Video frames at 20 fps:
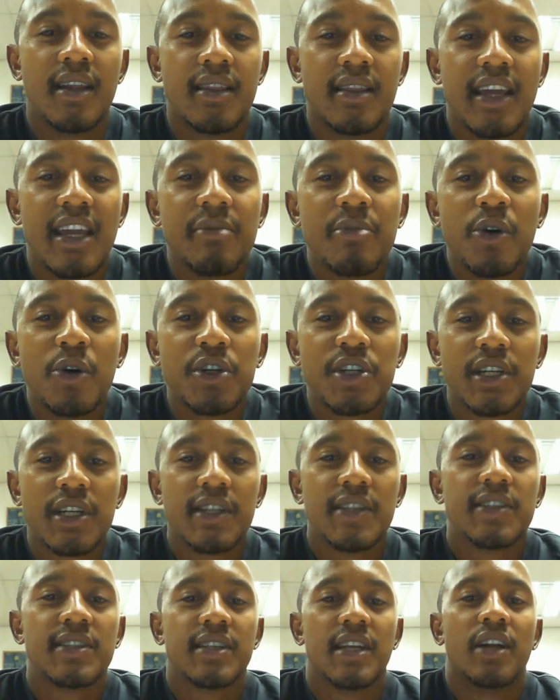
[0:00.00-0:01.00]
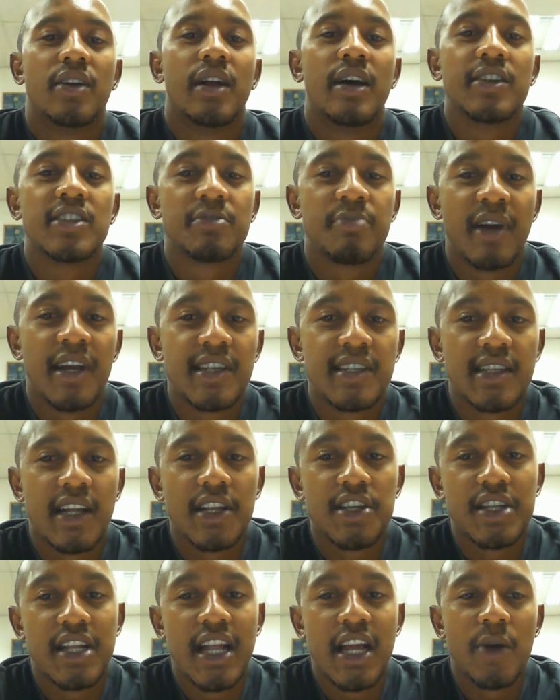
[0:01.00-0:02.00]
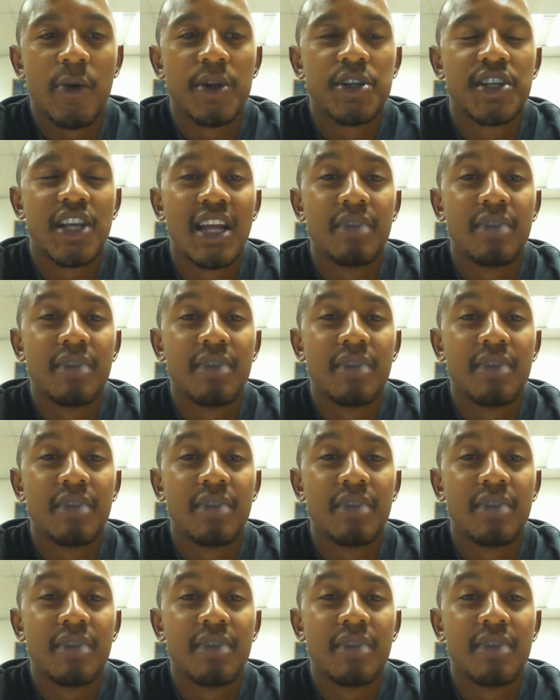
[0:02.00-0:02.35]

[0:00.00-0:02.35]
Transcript: The emotions aroused by such language